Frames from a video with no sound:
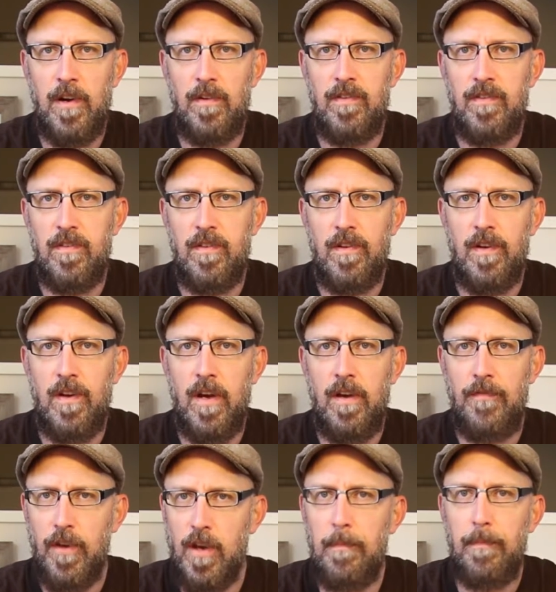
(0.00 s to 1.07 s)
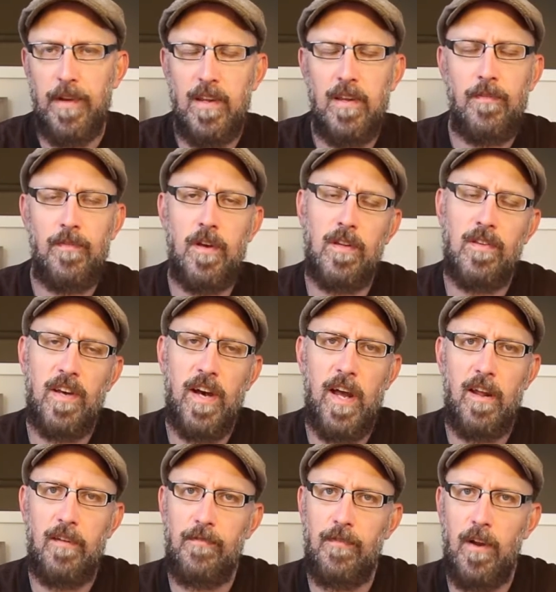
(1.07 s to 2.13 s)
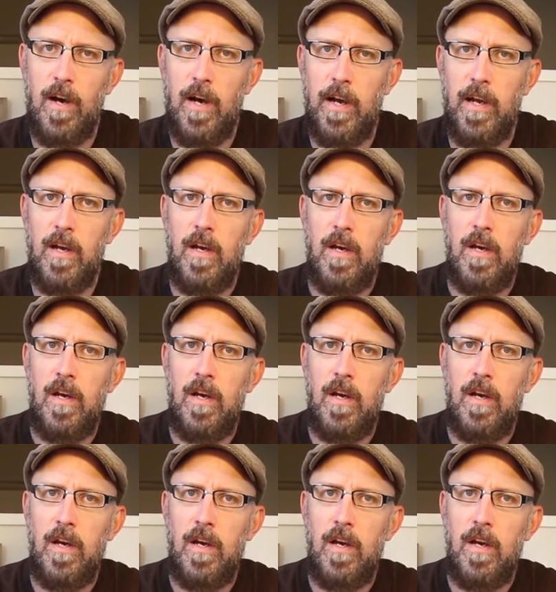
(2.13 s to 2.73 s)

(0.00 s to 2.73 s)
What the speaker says: you can tie that fly